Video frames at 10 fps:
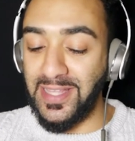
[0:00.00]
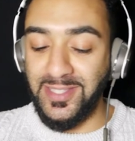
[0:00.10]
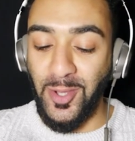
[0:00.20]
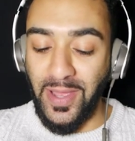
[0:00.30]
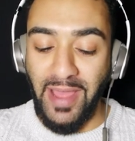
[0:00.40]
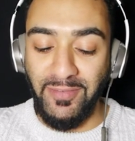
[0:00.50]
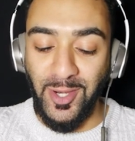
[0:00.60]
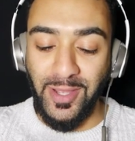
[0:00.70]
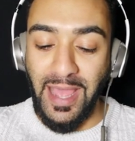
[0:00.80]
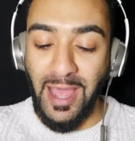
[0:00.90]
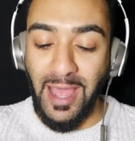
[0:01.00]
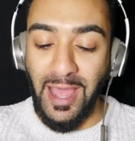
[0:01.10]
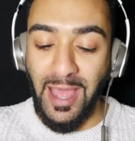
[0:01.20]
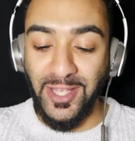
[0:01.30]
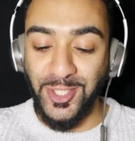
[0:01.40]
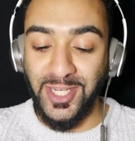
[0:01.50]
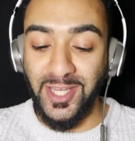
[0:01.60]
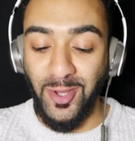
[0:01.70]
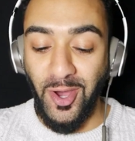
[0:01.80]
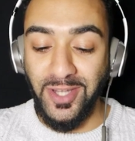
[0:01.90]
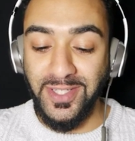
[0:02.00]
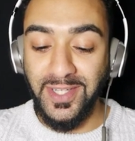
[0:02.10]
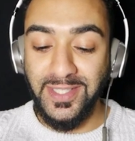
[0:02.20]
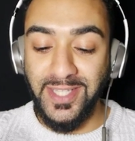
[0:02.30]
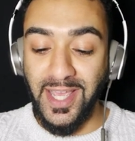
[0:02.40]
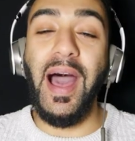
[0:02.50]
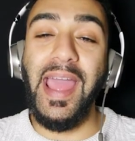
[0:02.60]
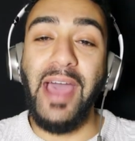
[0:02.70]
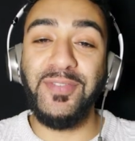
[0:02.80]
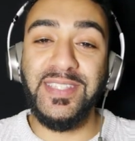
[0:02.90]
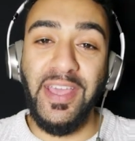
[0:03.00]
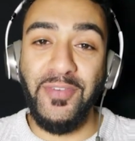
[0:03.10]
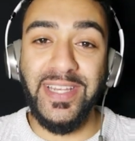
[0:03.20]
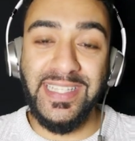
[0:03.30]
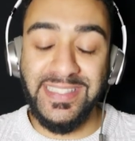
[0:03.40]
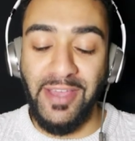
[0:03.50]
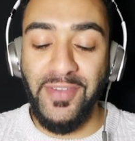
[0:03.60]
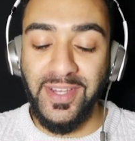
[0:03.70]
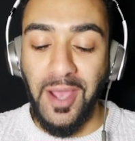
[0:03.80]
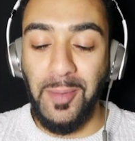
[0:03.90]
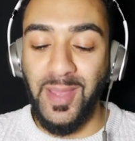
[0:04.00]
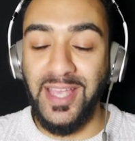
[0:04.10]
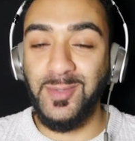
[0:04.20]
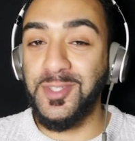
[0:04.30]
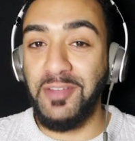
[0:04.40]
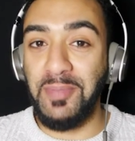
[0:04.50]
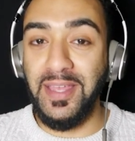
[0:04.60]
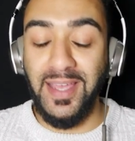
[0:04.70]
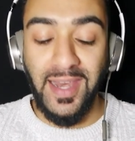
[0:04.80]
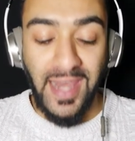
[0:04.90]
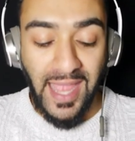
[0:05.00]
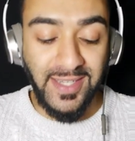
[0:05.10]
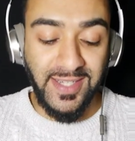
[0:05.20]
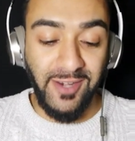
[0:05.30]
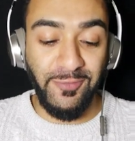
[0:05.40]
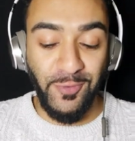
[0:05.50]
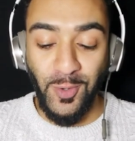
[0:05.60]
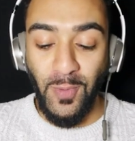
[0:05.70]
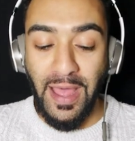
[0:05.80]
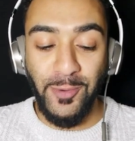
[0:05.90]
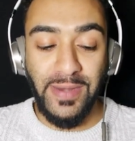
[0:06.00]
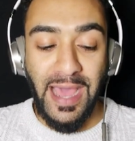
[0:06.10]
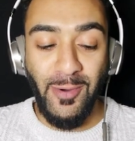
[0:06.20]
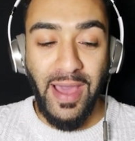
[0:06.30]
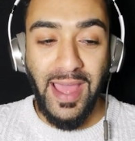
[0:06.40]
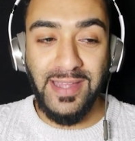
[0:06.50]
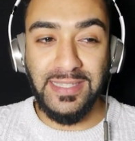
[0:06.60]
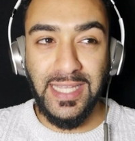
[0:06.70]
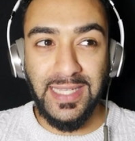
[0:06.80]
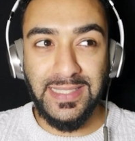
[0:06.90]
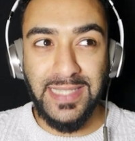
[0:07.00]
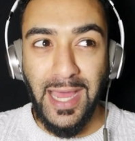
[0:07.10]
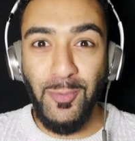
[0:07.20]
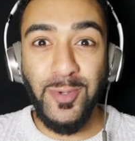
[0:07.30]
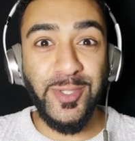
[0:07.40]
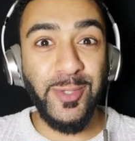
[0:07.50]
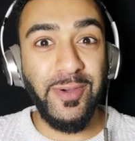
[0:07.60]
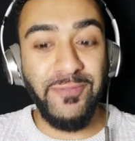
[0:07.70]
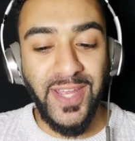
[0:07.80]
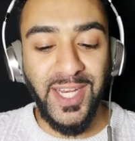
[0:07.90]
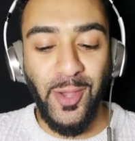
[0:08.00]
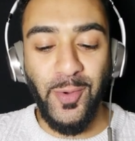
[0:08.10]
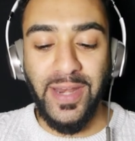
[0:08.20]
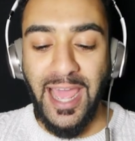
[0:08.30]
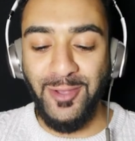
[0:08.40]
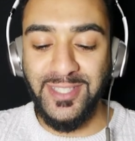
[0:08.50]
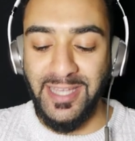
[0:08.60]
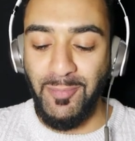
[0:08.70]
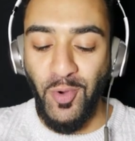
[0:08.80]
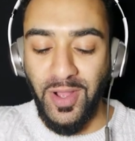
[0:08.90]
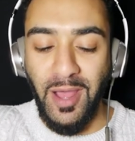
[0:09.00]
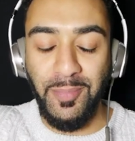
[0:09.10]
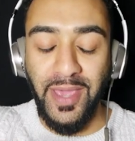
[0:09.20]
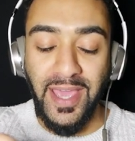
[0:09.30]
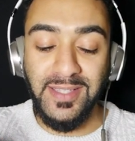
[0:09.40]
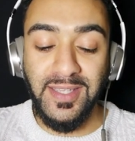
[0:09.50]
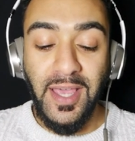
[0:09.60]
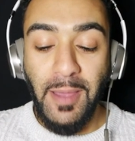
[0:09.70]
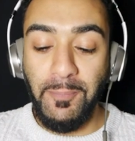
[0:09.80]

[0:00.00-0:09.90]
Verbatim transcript: Let's go have a look how many I've actually got. So I have 77 cupcakes, which I've been collecting for a while now. I think I will do a video on how to get more cupcakes.